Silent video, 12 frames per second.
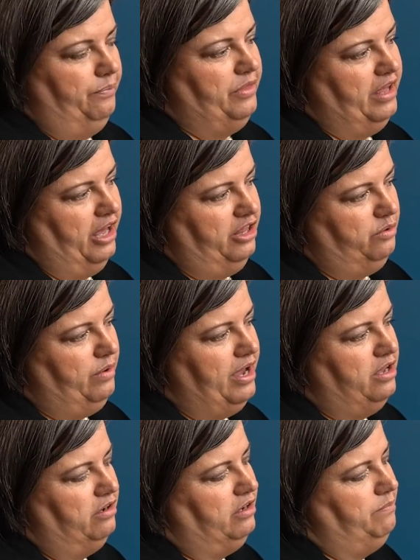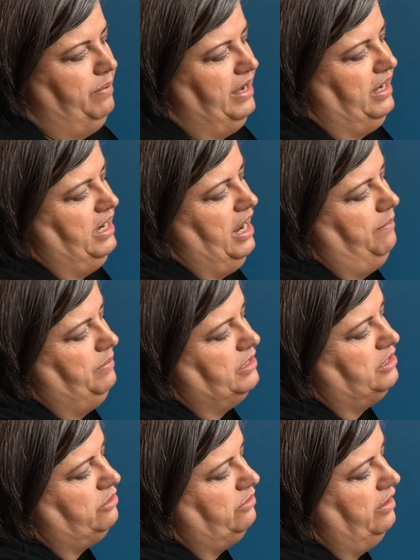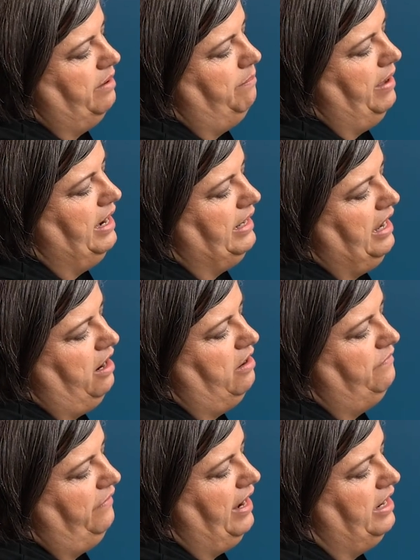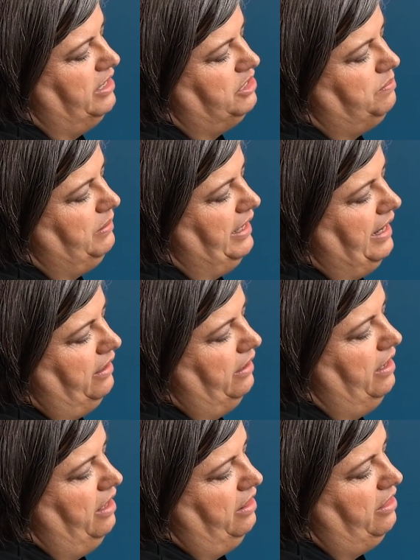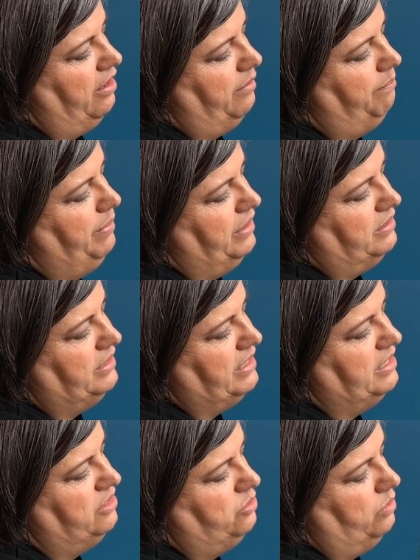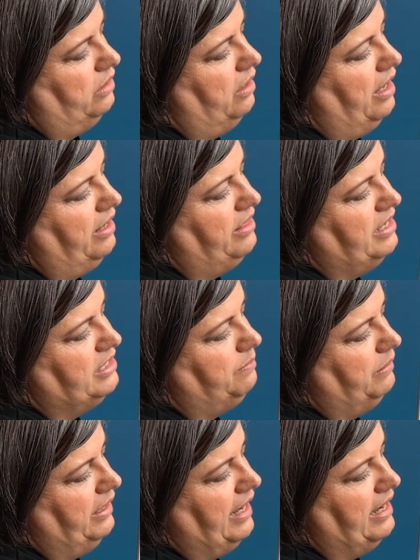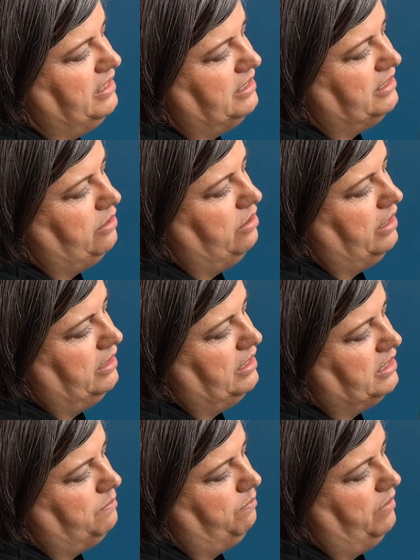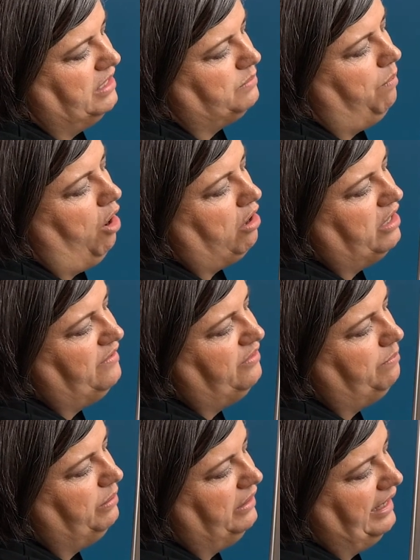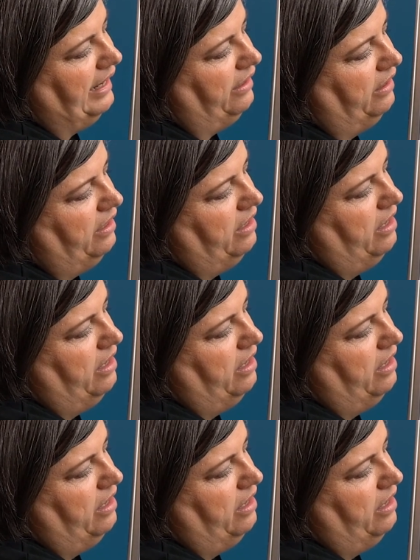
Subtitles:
The other way you can pick it up is through a Medicare Advantage plan. They are built into a lot of these plans, so you can it's part of the plan.